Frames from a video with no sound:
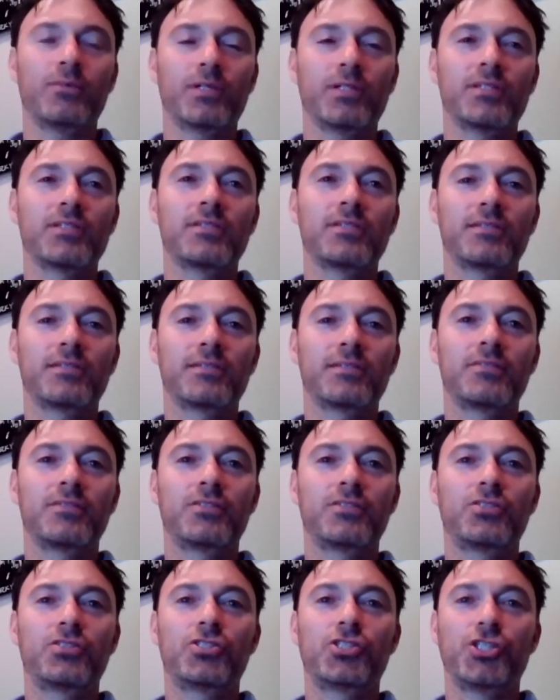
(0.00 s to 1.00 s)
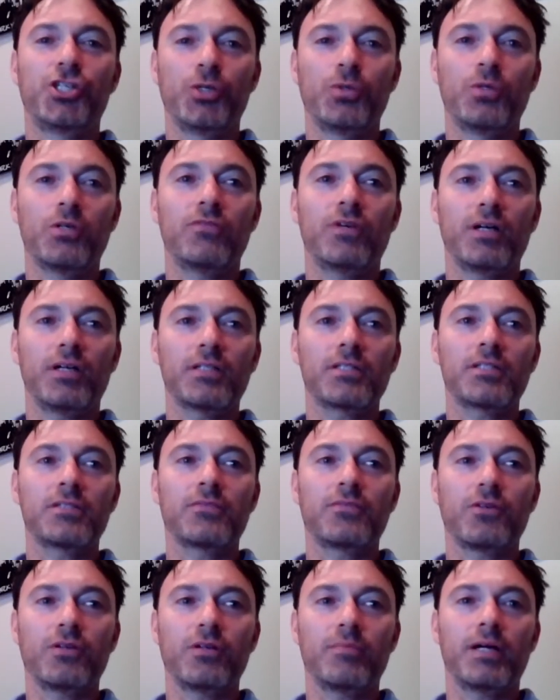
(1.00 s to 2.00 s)
it was 2 of
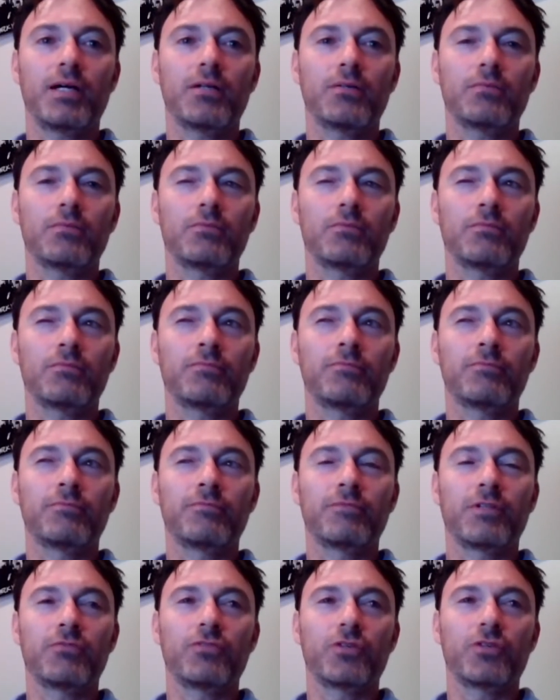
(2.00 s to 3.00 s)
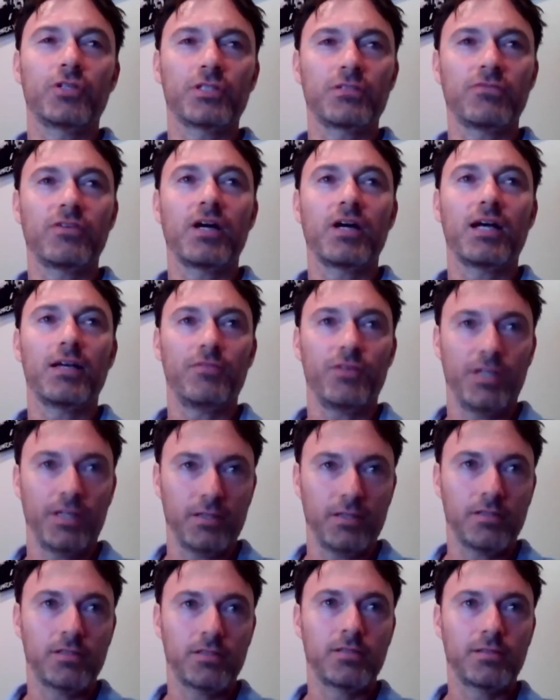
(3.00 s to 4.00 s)
us for about the first 5
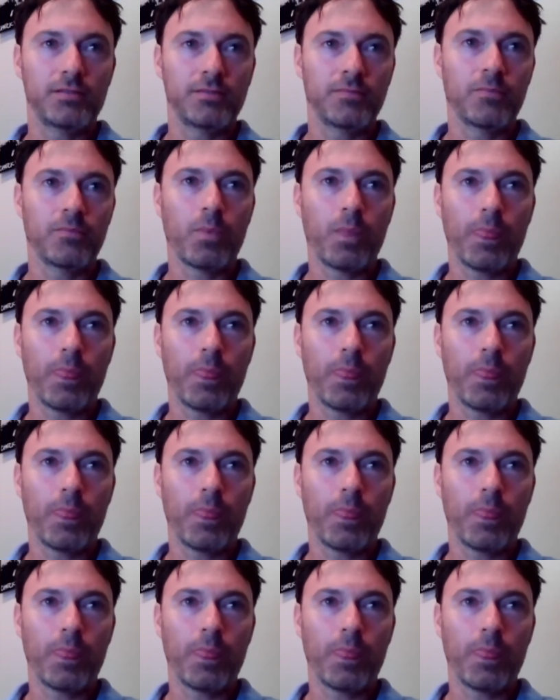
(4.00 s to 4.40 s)
years.